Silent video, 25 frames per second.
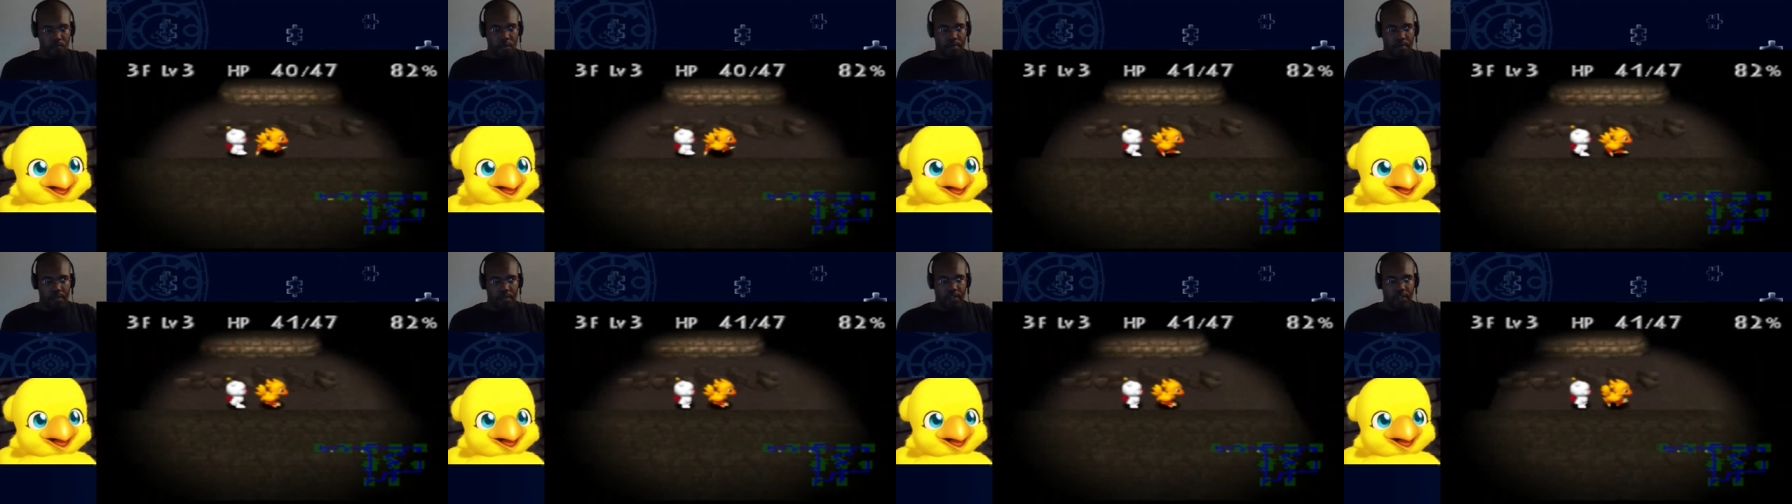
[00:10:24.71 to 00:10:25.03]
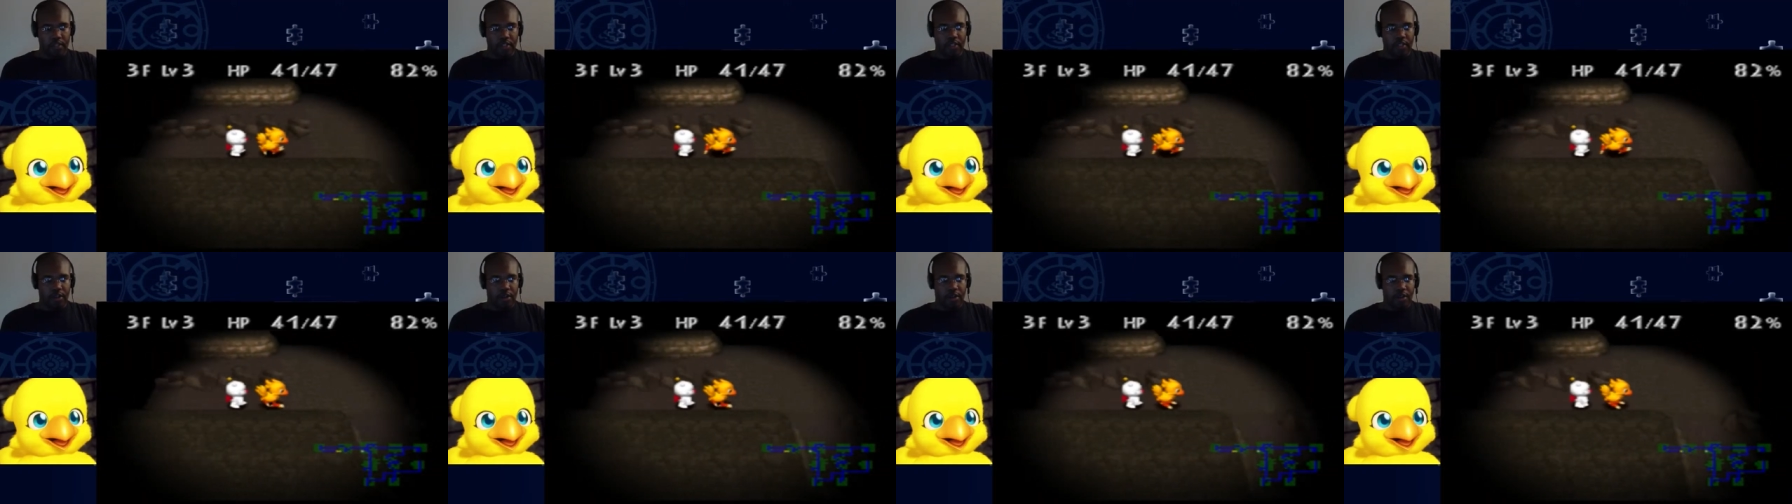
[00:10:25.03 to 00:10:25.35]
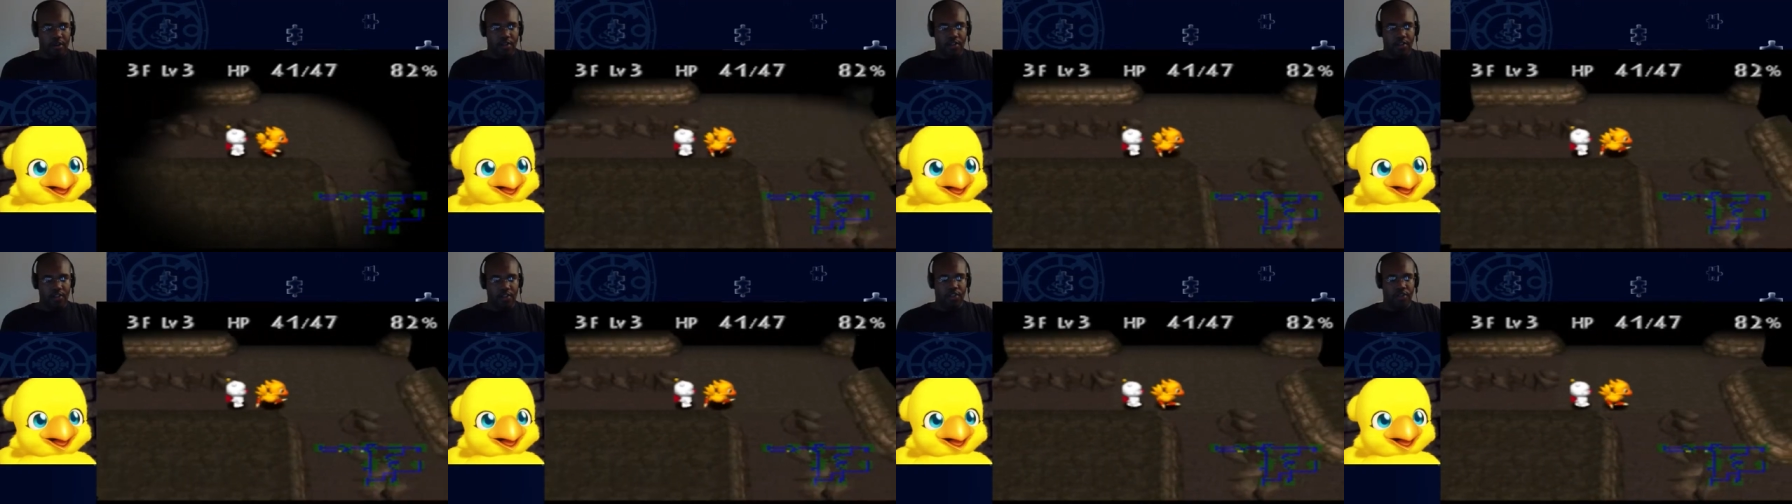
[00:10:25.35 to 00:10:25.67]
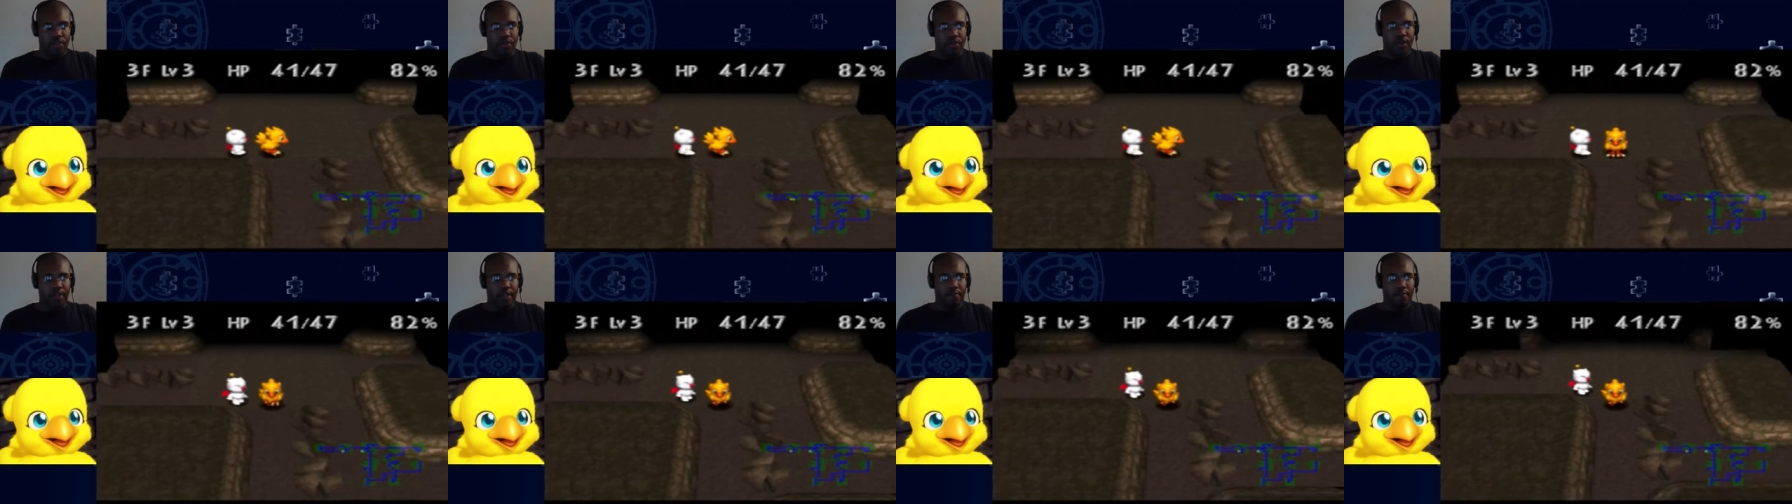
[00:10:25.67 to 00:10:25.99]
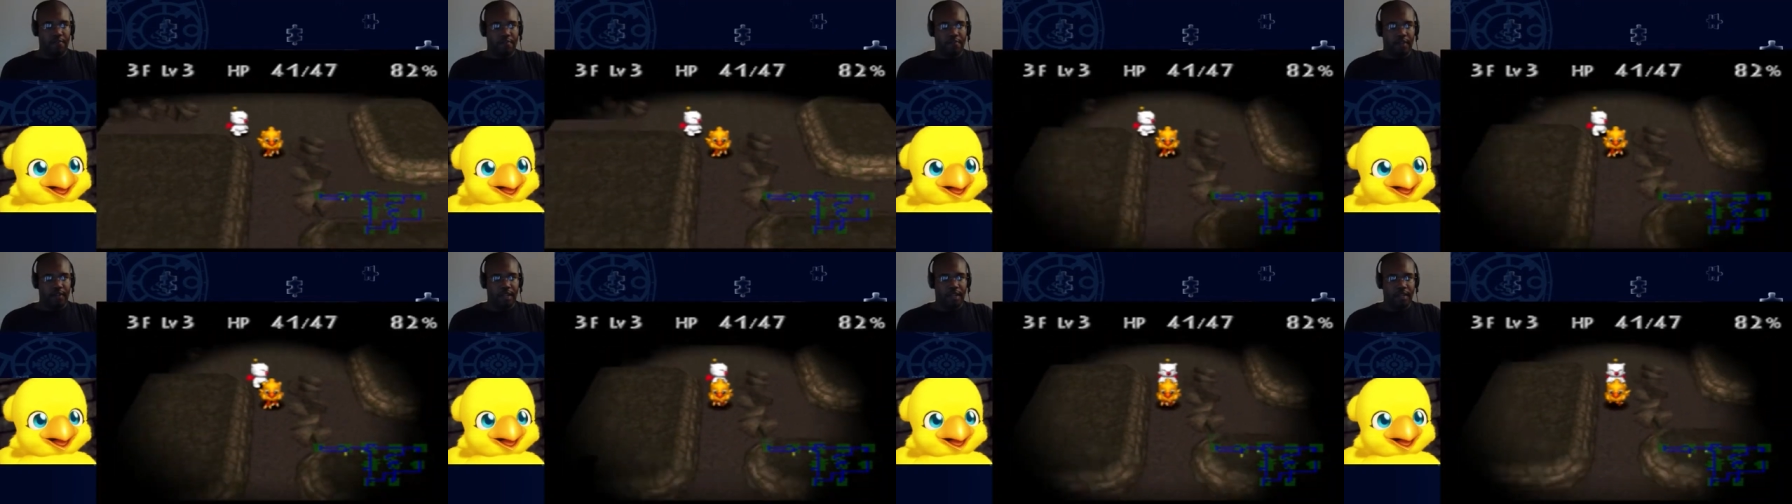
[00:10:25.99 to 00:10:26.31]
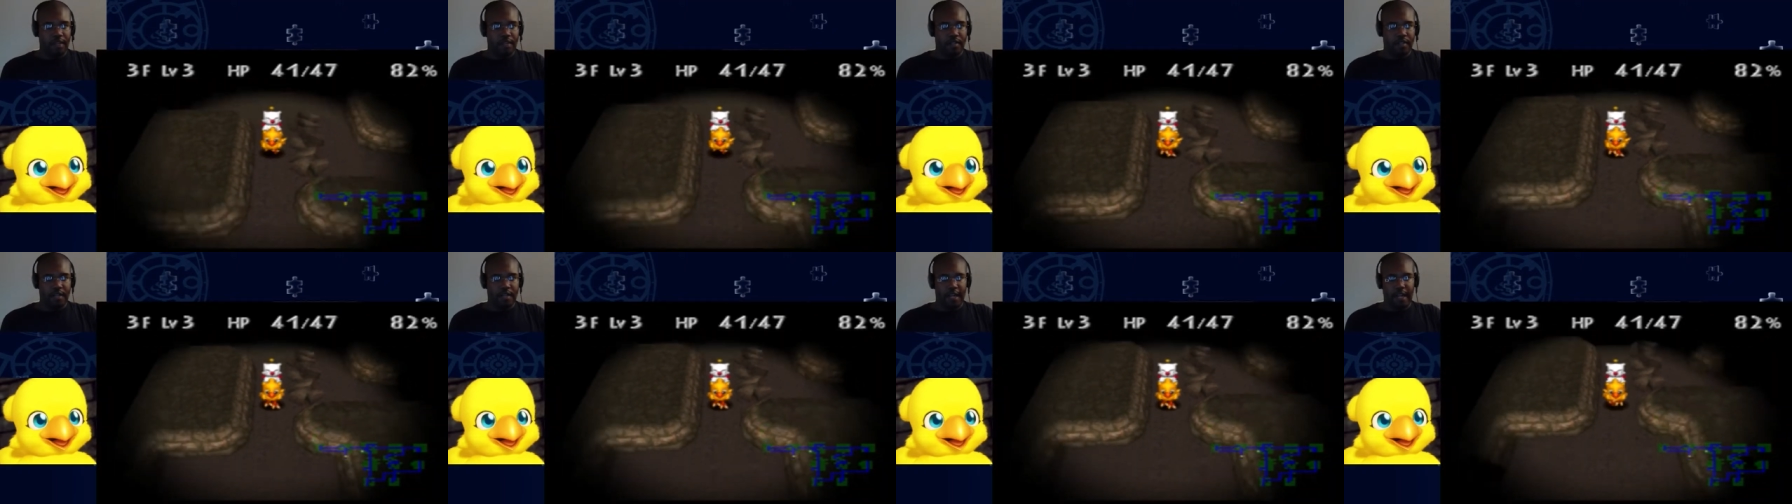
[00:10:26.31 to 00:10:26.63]
because there are certain
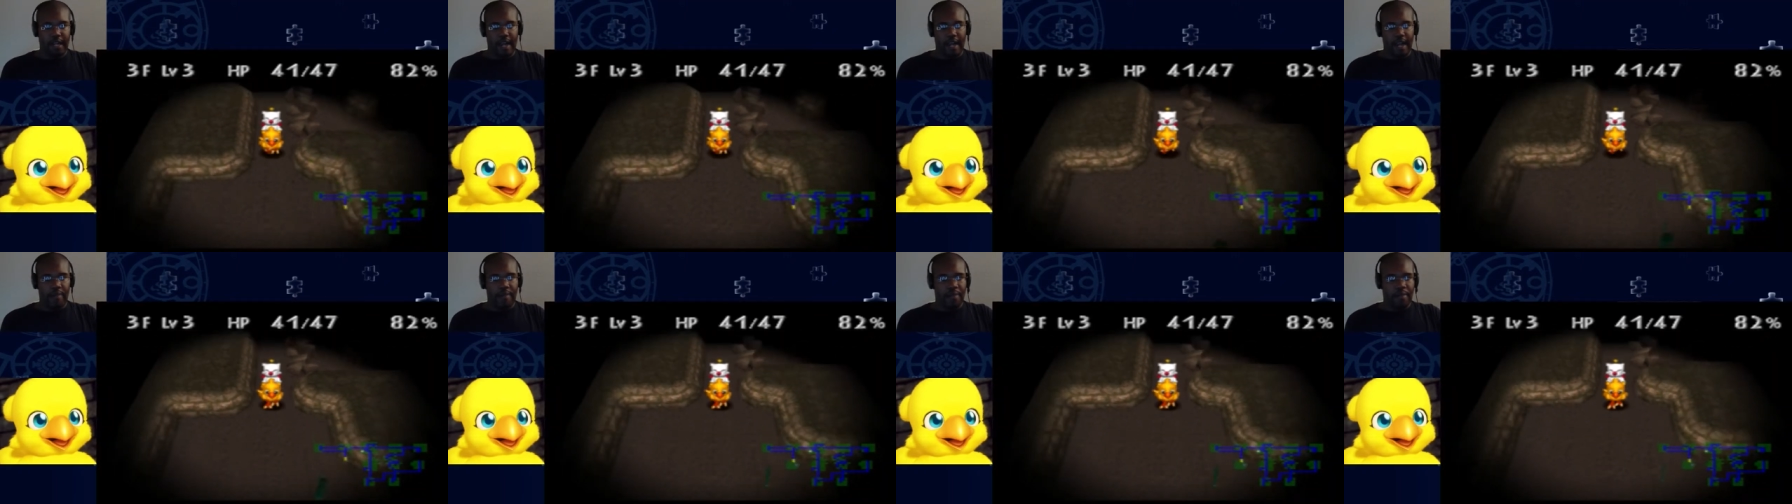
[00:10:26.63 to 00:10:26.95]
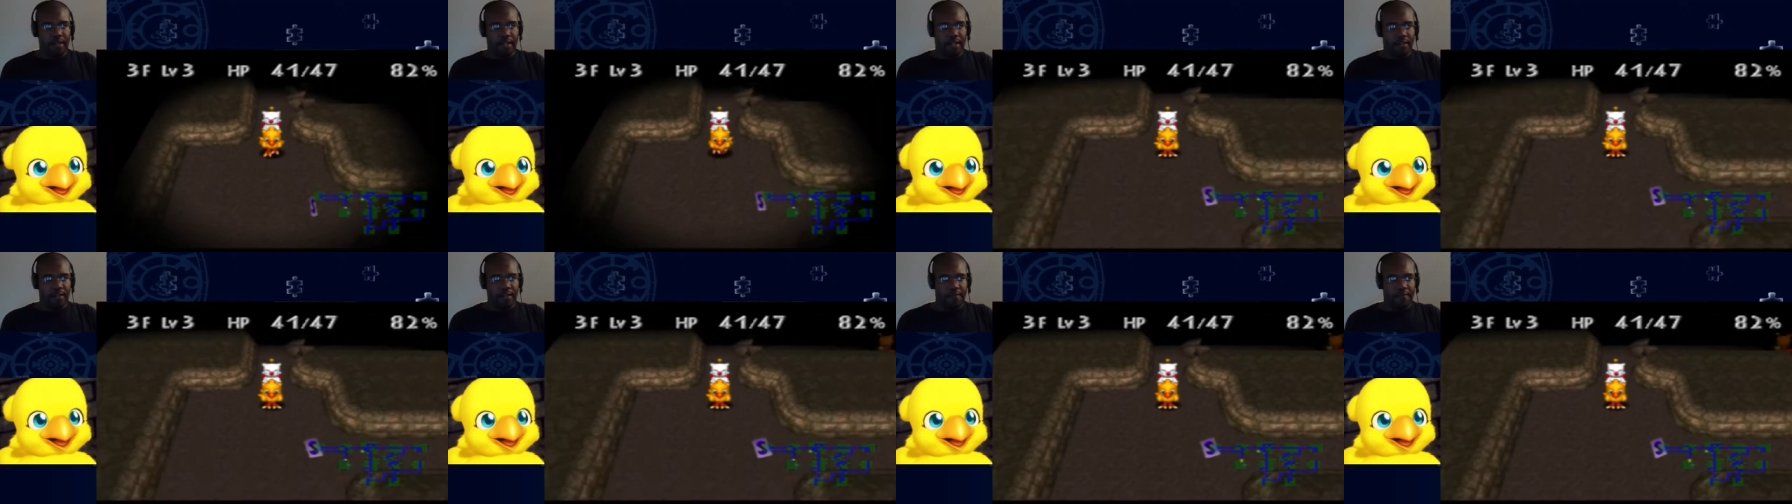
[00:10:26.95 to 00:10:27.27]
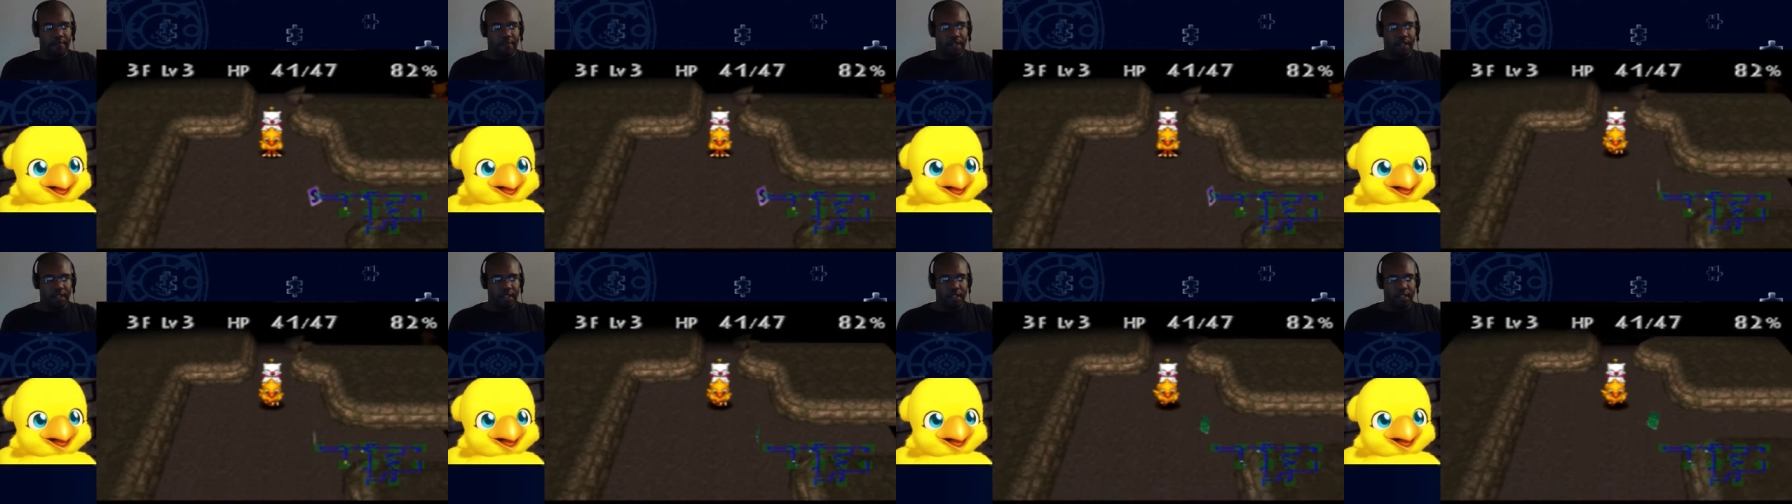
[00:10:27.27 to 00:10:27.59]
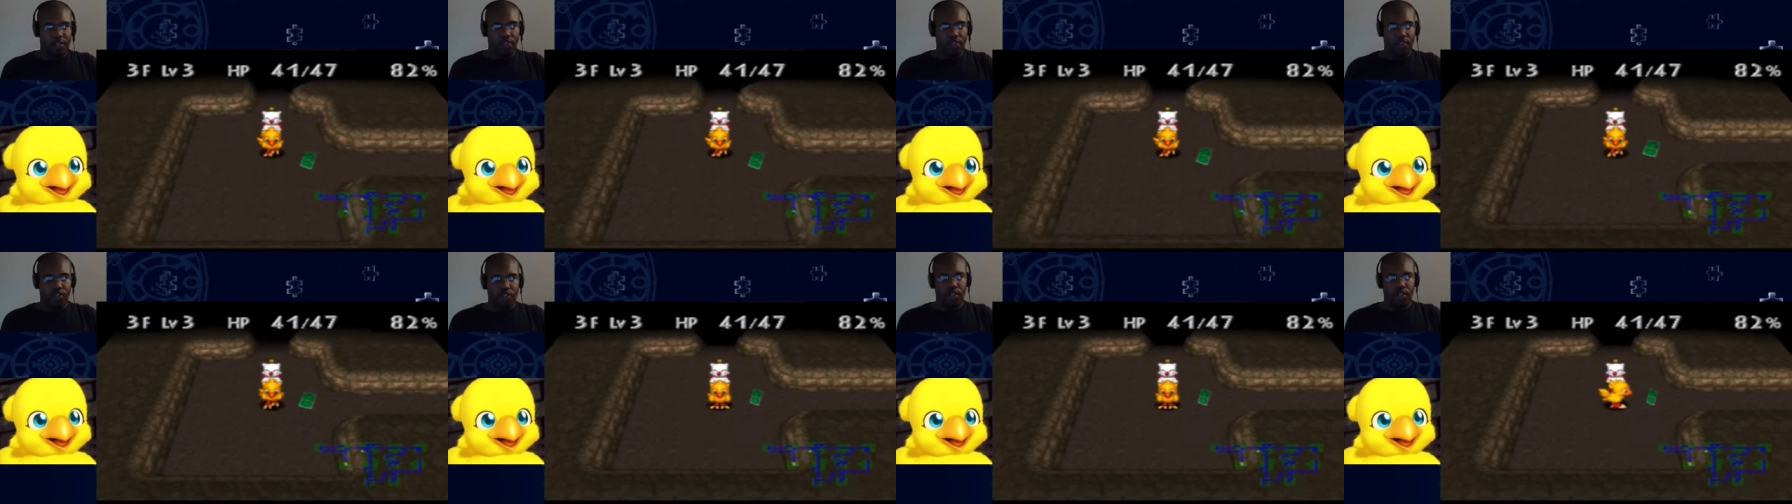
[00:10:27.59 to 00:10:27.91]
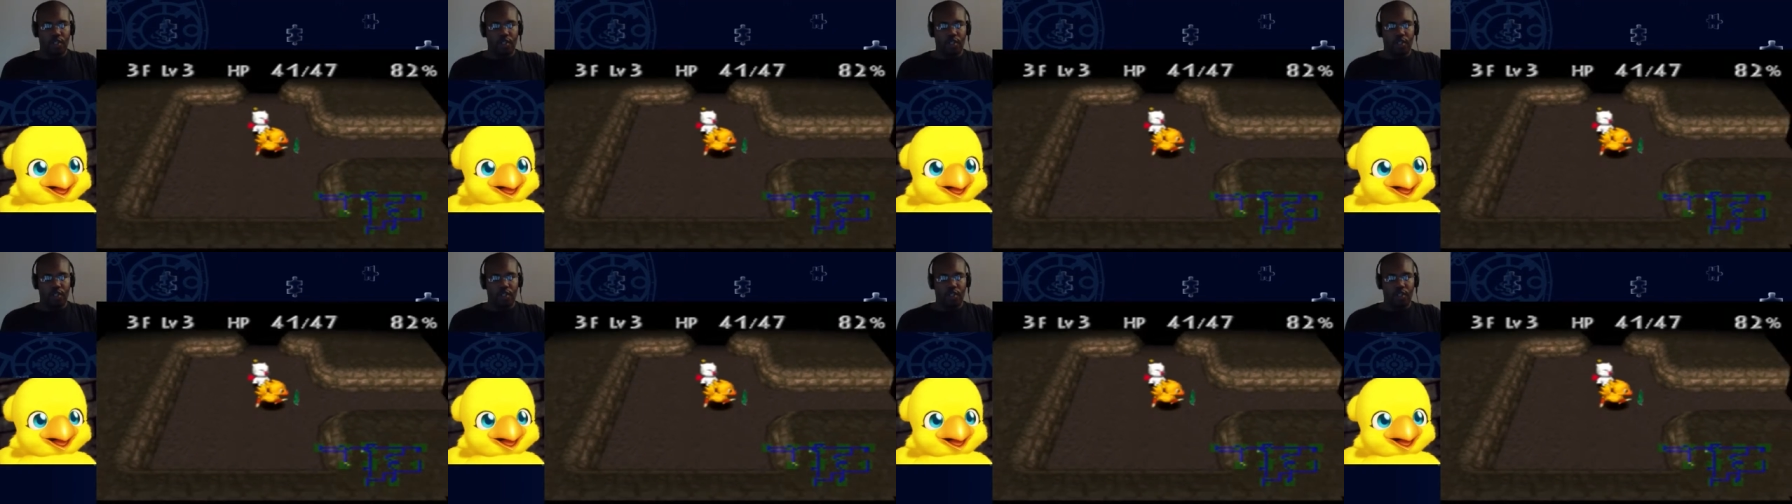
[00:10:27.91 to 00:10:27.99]
events that happen in the village